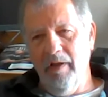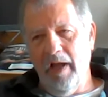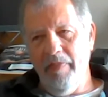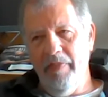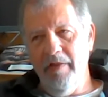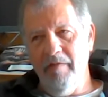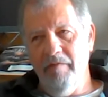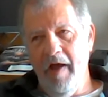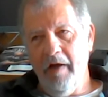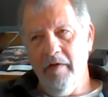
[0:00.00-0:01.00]
the
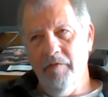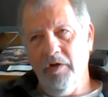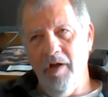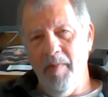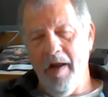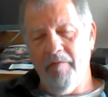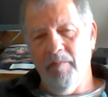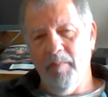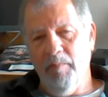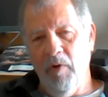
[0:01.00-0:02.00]
fact, if you come at it
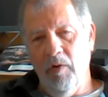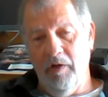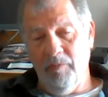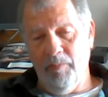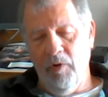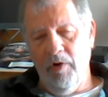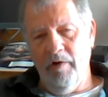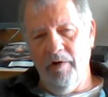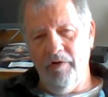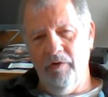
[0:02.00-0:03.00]
from as a bow
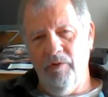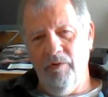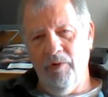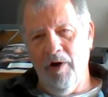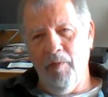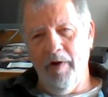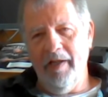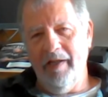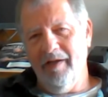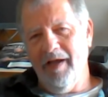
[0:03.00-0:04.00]
hunter, you're
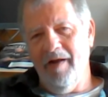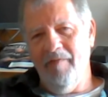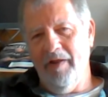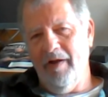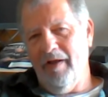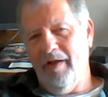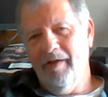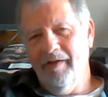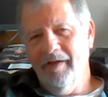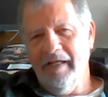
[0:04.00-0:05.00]
already kind of at
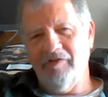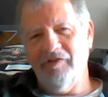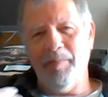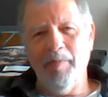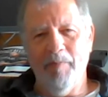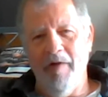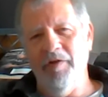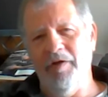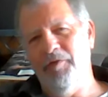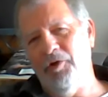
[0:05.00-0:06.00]
a step above
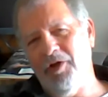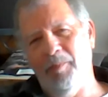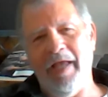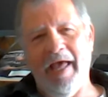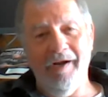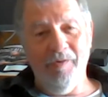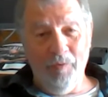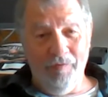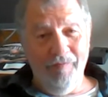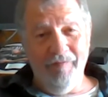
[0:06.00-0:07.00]
than if you're coming at it
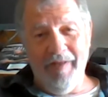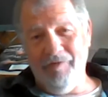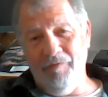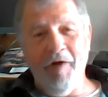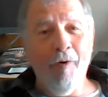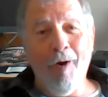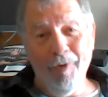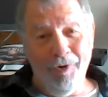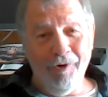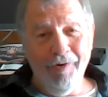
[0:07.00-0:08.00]
as a firearm
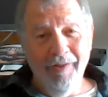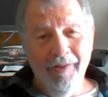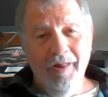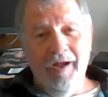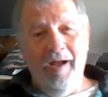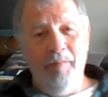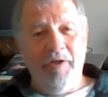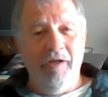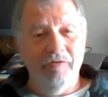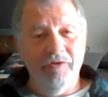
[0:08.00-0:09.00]
hunter.
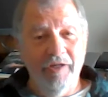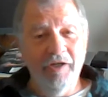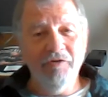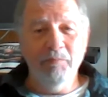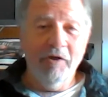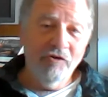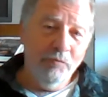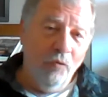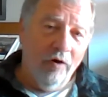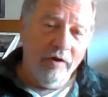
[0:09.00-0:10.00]
Because it is much
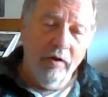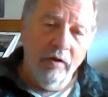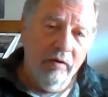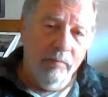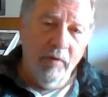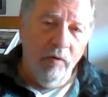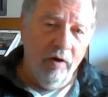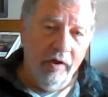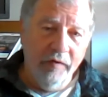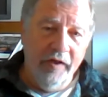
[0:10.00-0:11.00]
more akin to bow
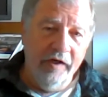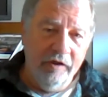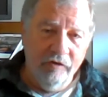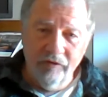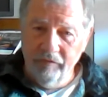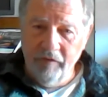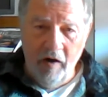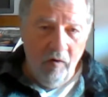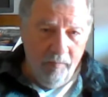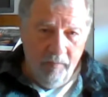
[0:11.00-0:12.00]
hunting than it is to
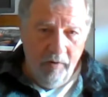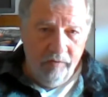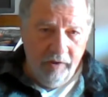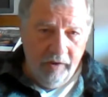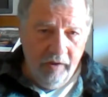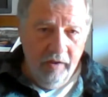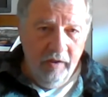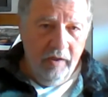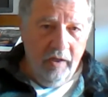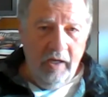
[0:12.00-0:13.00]
firearm hunting,
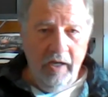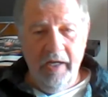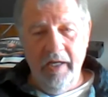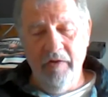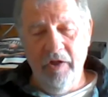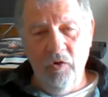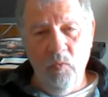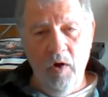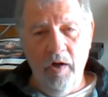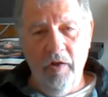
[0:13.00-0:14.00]
and that you
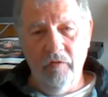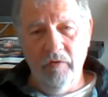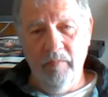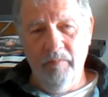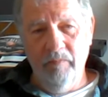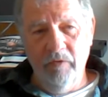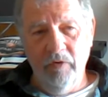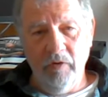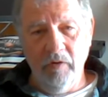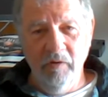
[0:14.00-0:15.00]
want to
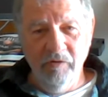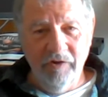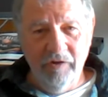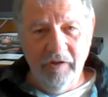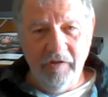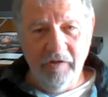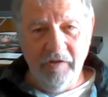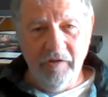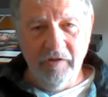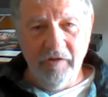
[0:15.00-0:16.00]
close the
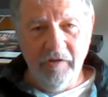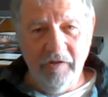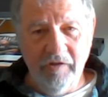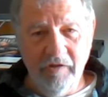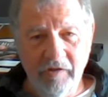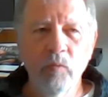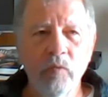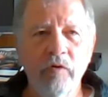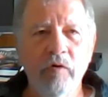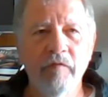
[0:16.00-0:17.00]
distance.
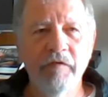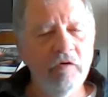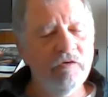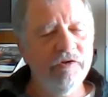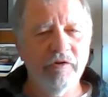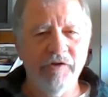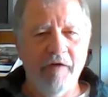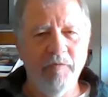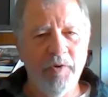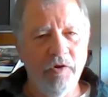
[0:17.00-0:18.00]
Your field skills
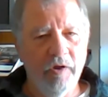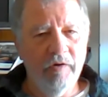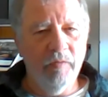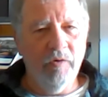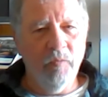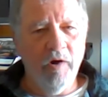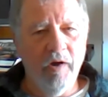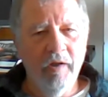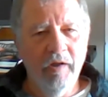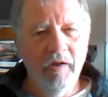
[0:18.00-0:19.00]
have to be good. You want
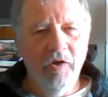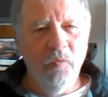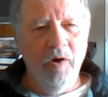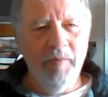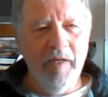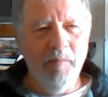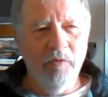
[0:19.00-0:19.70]
to be able